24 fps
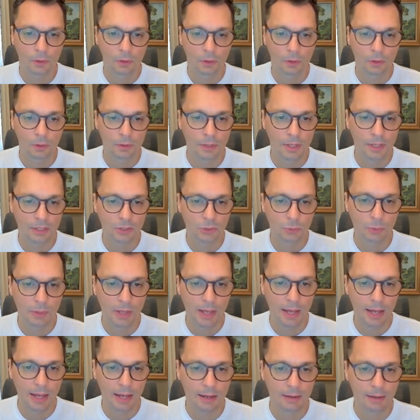Next we
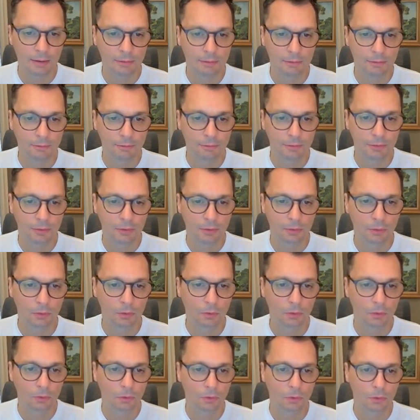have
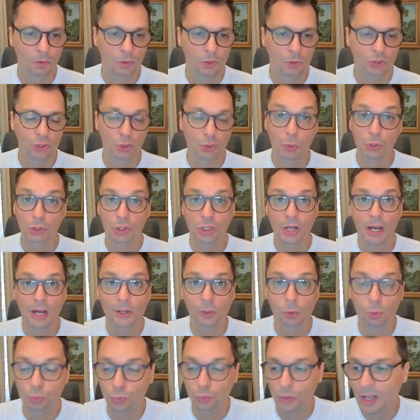Jewish
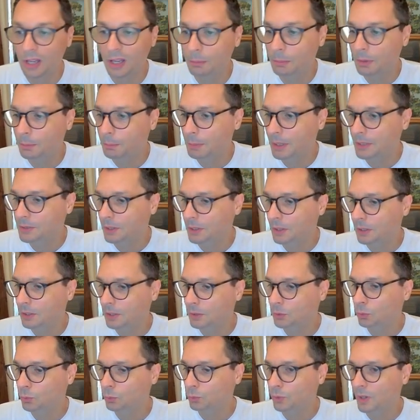title, Reb. Basically,
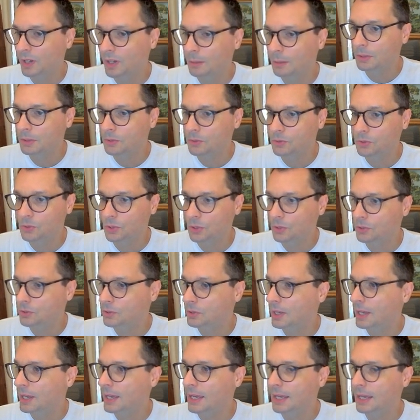Reb just
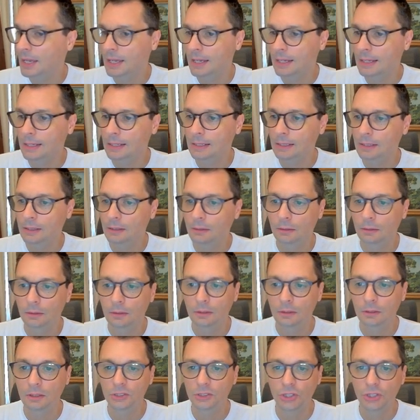a
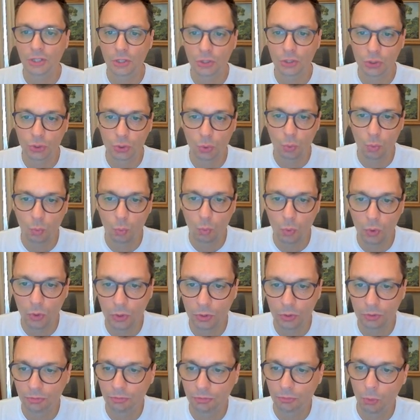Yiddish
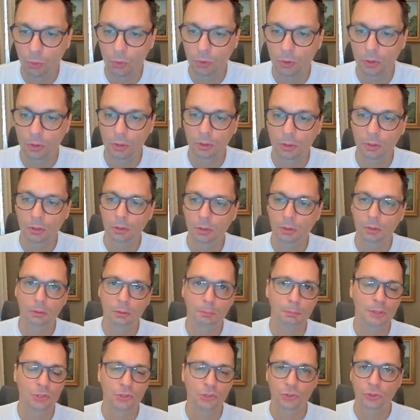word for
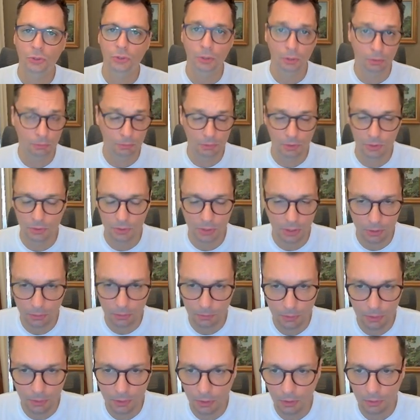mister. It's like
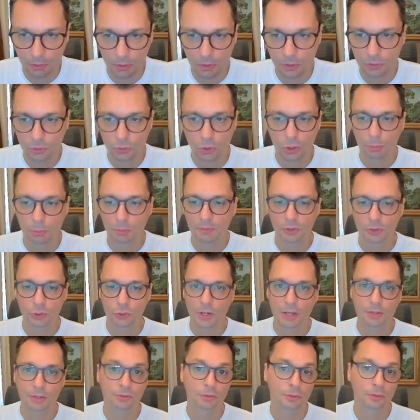a term of
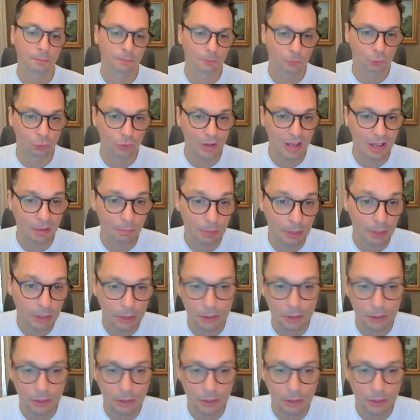address, Reb.